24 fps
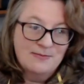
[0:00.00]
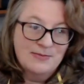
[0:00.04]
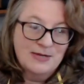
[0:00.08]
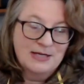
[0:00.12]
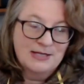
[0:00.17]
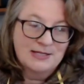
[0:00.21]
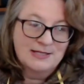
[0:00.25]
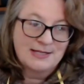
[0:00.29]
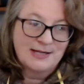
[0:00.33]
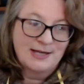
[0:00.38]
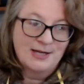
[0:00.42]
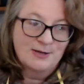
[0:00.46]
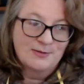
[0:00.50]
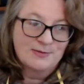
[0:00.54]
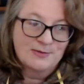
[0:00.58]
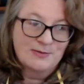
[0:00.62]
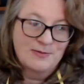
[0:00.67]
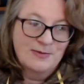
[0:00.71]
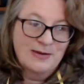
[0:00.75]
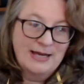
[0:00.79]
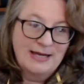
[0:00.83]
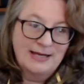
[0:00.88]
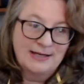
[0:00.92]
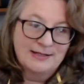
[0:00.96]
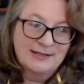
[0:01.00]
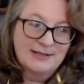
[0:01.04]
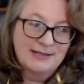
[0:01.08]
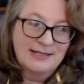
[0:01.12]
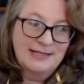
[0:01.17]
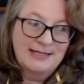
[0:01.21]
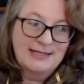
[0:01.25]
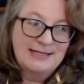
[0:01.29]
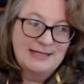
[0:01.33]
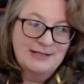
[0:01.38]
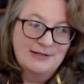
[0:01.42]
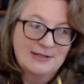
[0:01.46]
because it helps me out
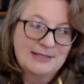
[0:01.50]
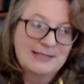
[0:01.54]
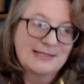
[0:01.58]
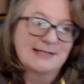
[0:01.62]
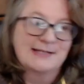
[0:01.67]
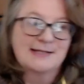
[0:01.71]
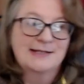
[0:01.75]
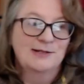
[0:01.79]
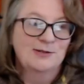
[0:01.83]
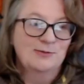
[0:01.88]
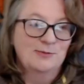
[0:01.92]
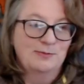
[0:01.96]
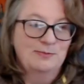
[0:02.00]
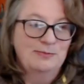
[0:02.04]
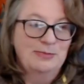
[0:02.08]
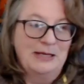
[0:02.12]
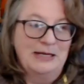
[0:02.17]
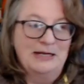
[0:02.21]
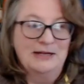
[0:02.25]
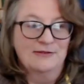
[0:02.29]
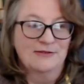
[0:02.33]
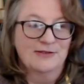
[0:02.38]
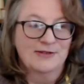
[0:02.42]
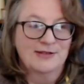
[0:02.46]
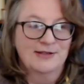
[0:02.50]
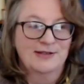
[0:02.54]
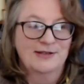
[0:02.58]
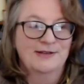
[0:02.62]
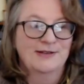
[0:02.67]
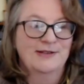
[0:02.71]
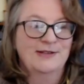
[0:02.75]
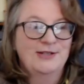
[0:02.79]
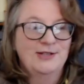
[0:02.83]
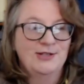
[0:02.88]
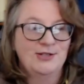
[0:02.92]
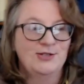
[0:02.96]
here in this little bit of the
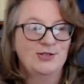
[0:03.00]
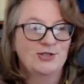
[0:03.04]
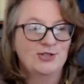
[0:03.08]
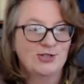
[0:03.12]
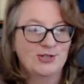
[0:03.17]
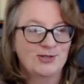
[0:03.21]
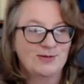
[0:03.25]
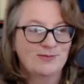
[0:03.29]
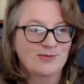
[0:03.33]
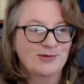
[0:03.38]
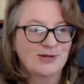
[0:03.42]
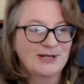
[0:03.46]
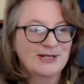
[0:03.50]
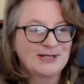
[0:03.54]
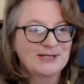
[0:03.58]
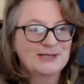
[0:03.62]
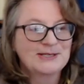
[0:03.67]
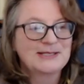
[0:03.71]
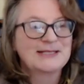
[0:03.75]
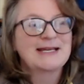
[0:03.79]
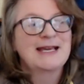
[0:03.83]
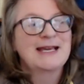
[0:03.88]
YouTube world,